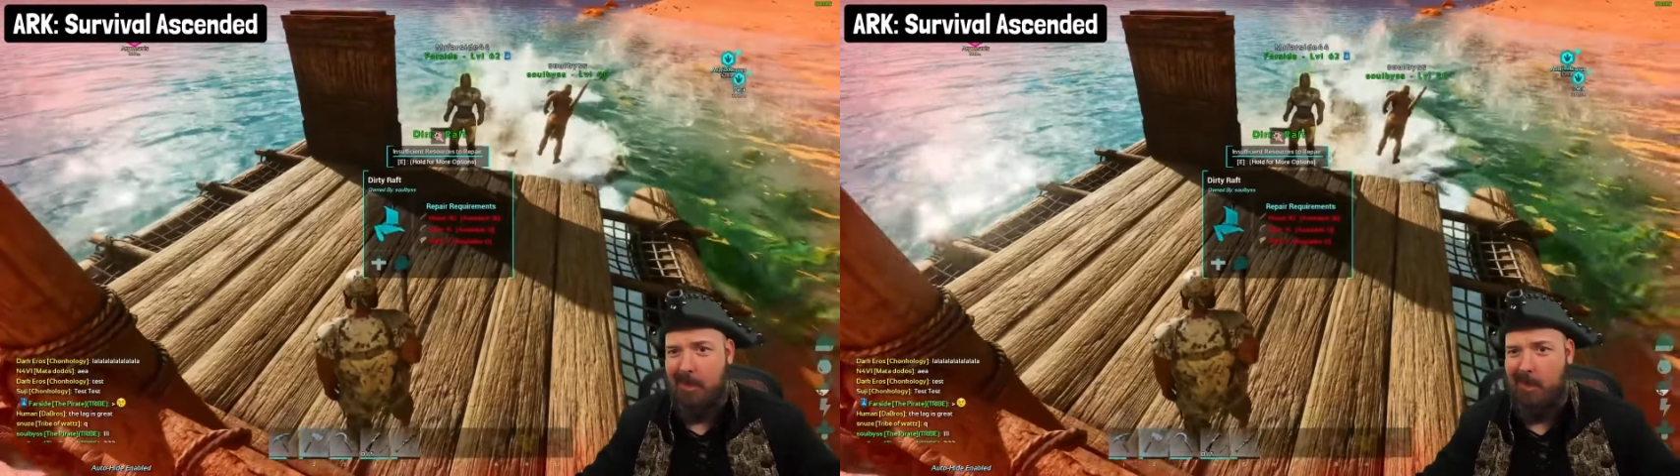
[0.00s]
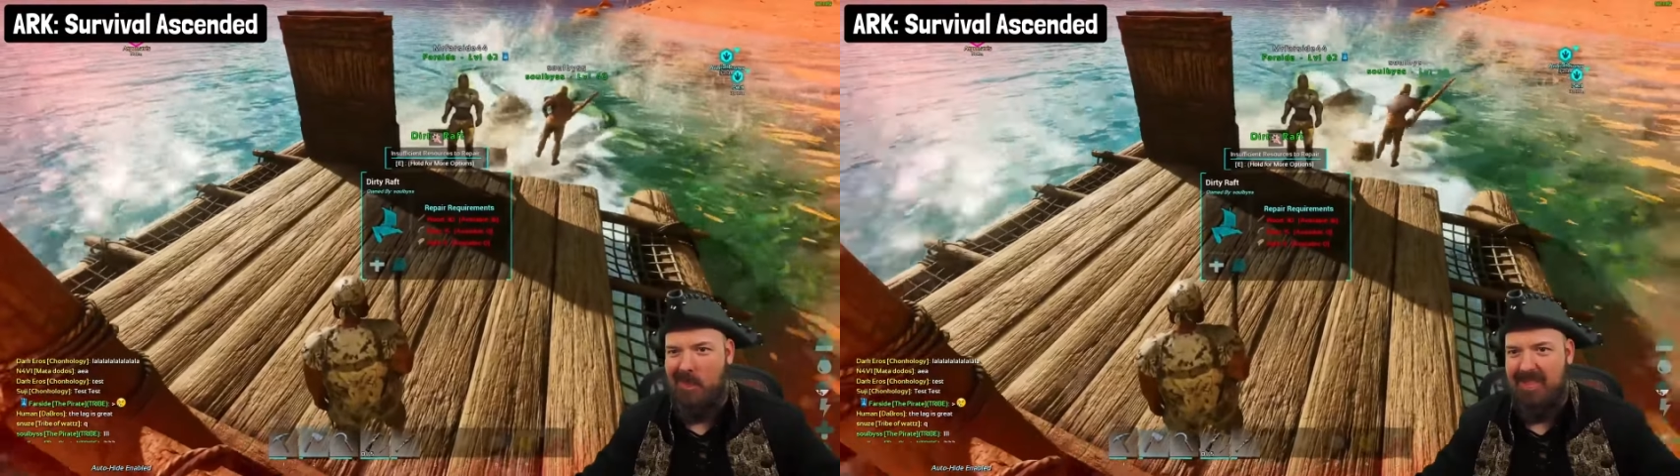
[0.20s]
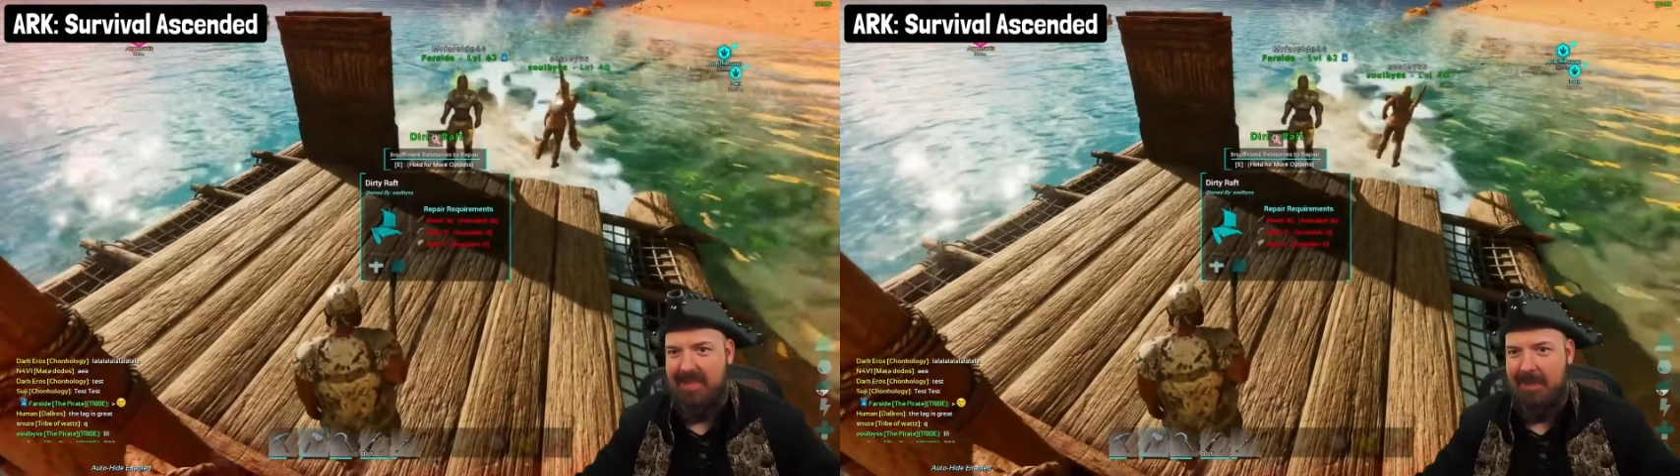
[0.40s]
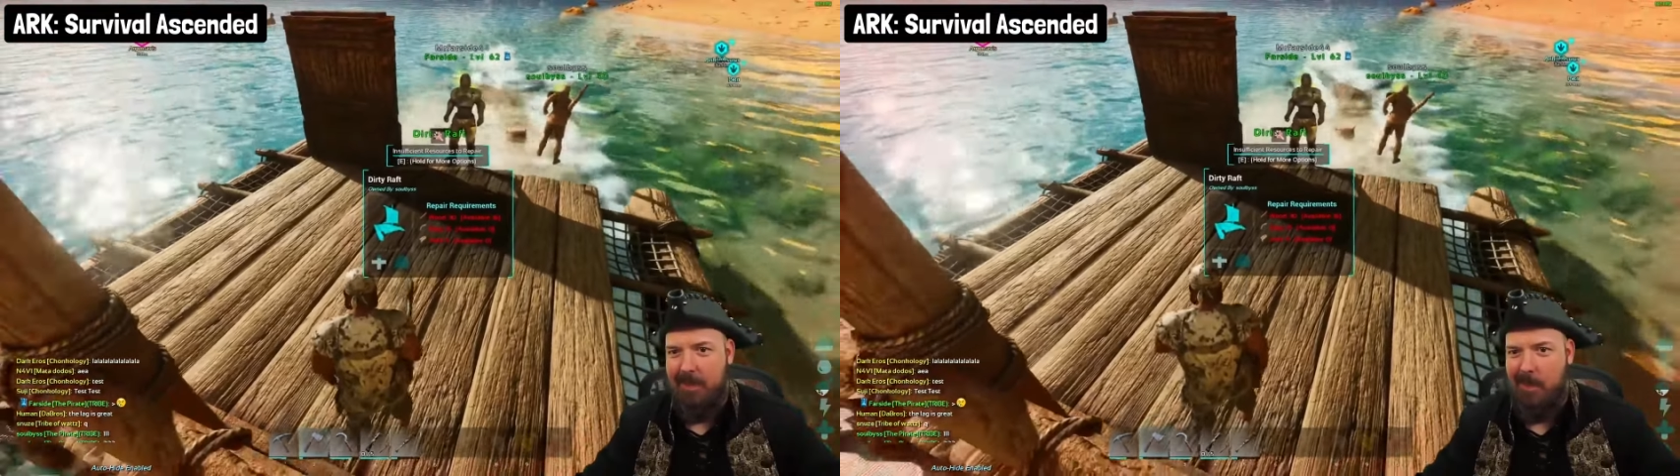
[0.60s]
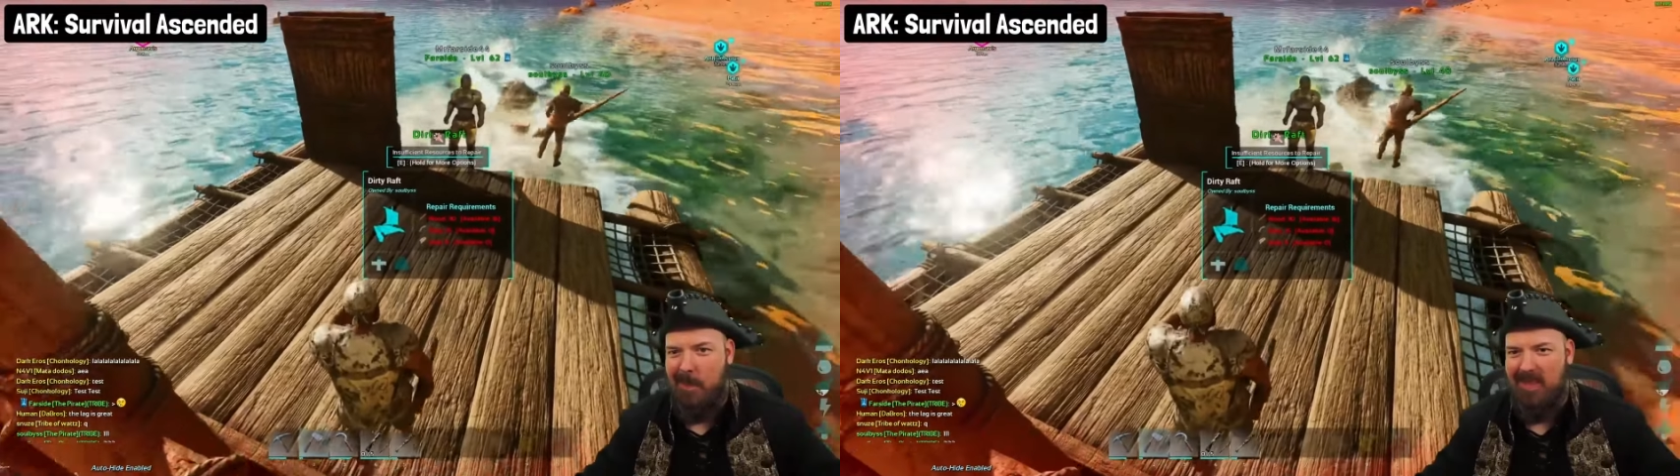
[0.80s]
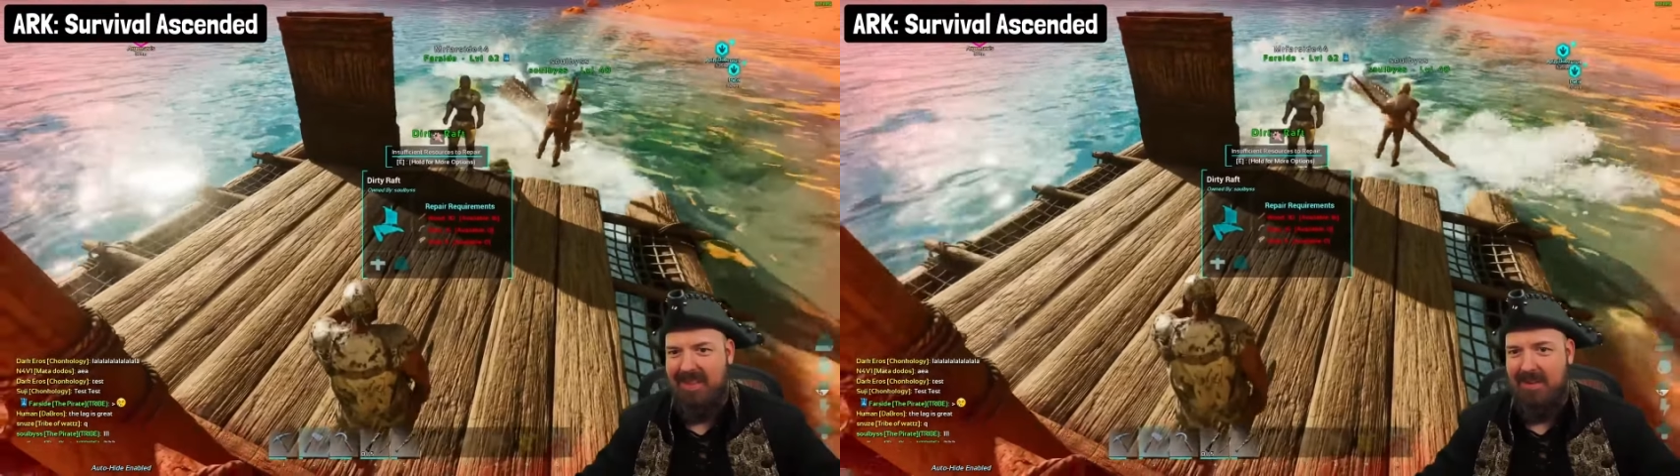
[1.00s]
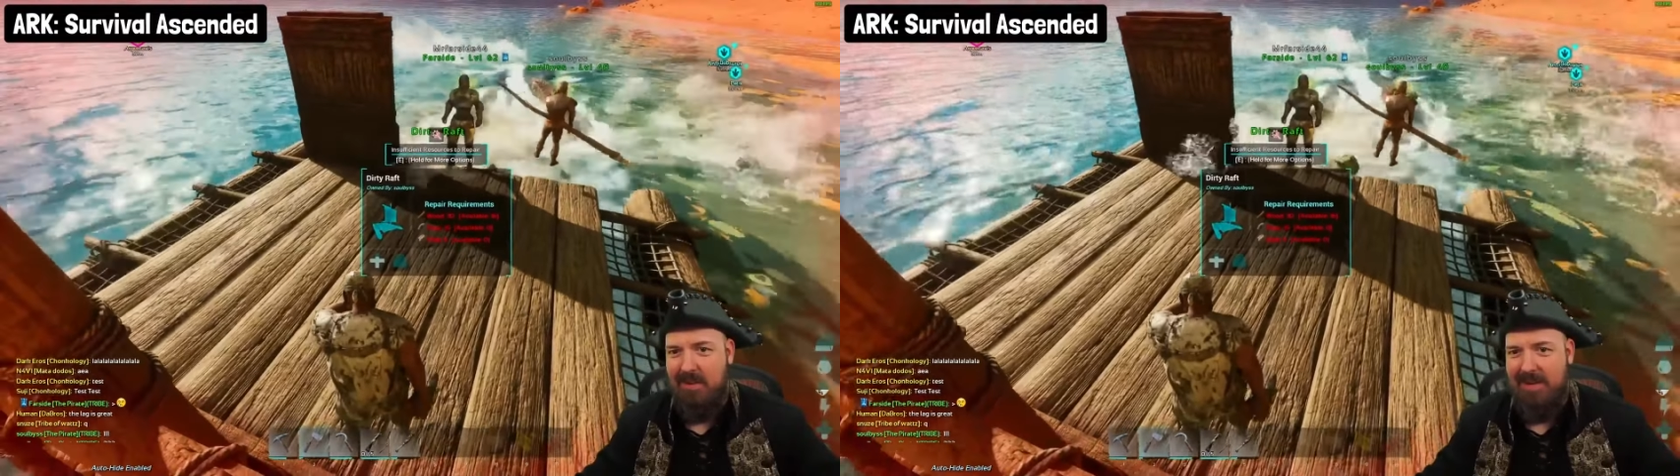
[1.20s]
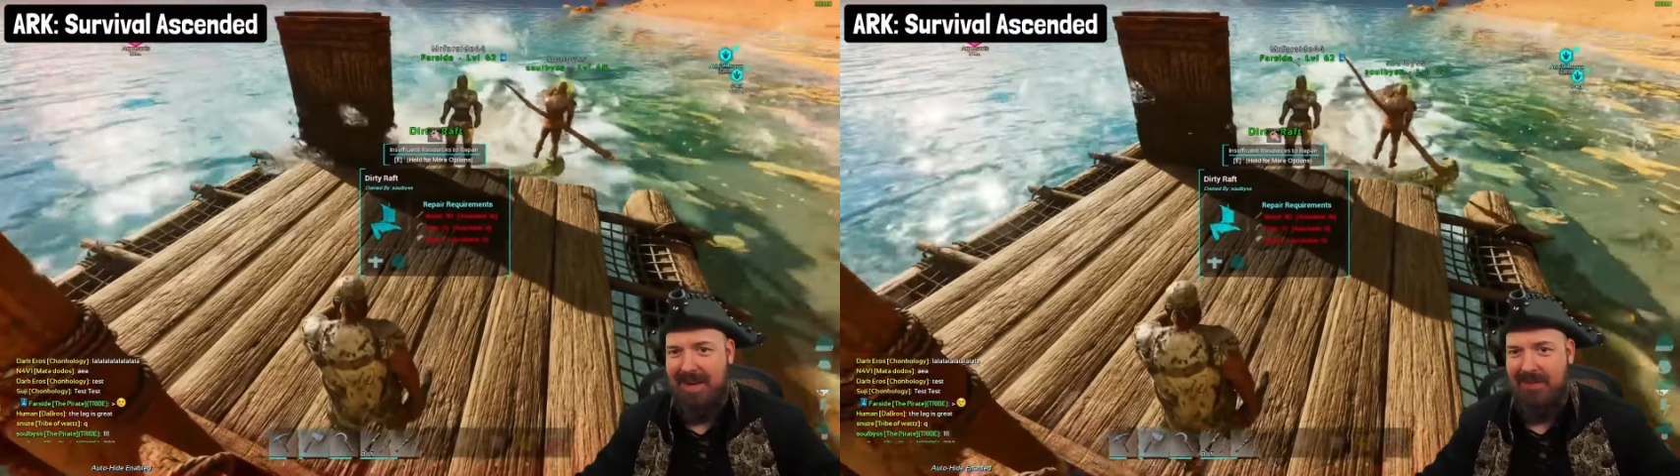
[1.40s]
They do not give up.
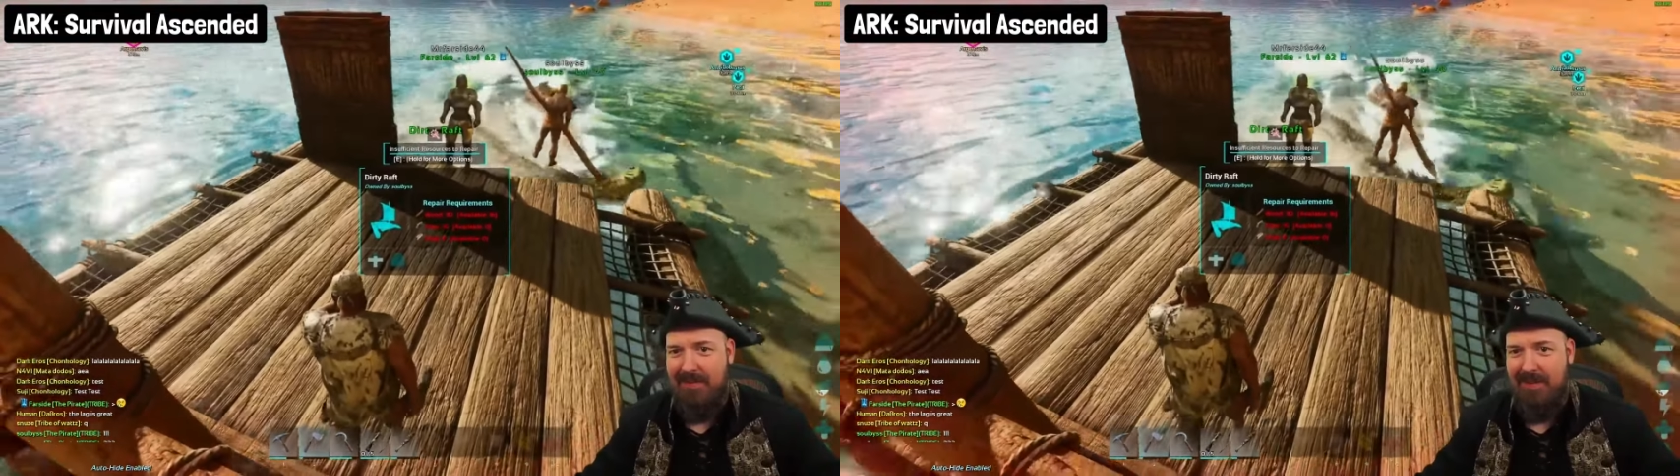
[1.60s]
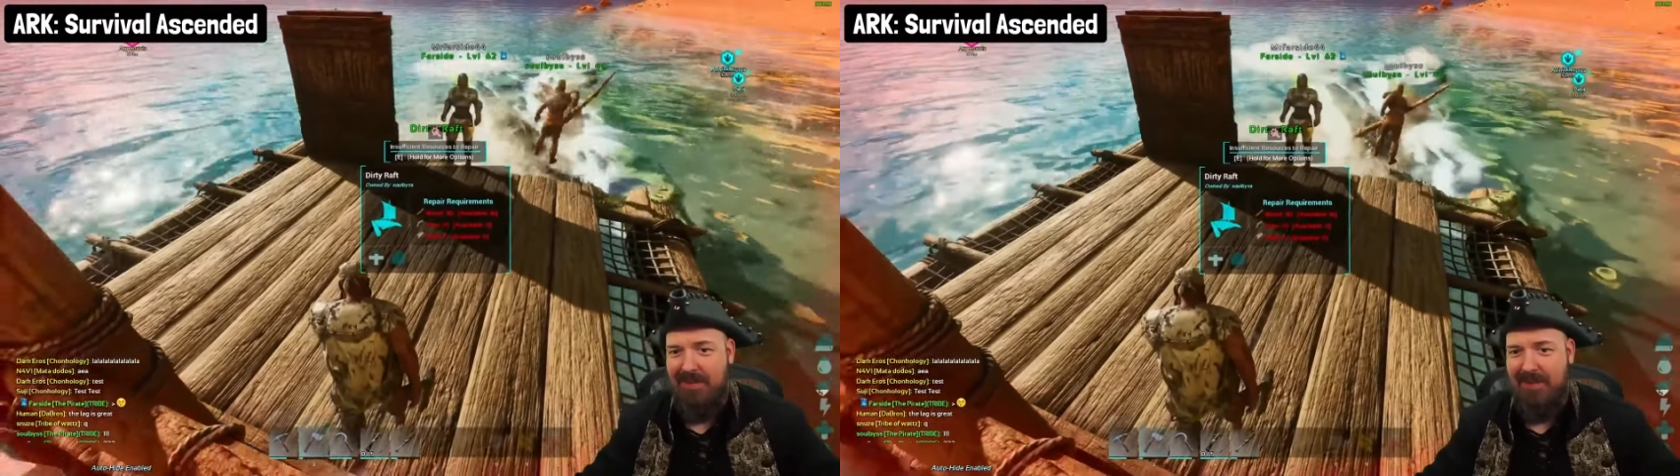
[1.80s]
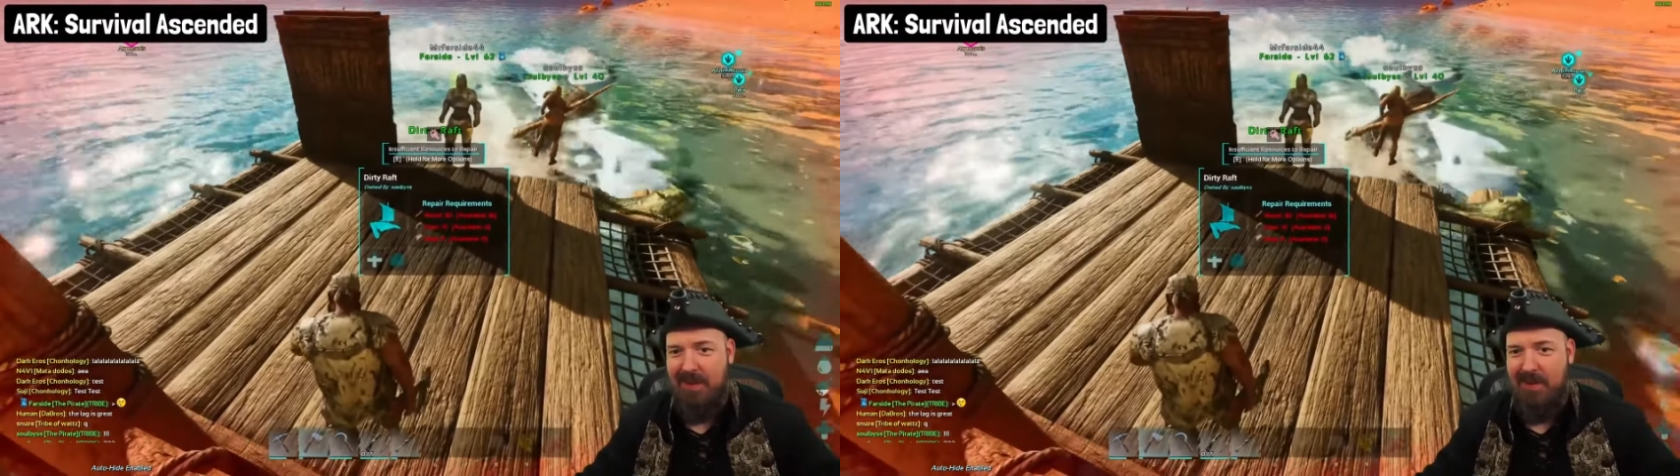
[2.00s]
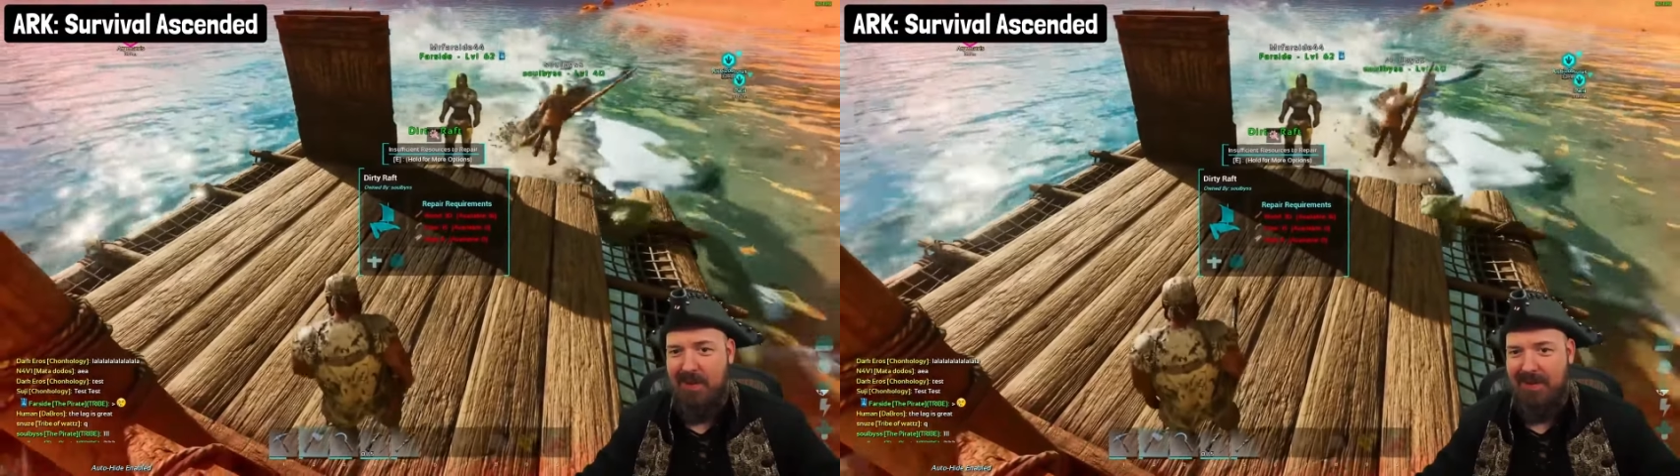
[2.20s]
Oh, careful, soul.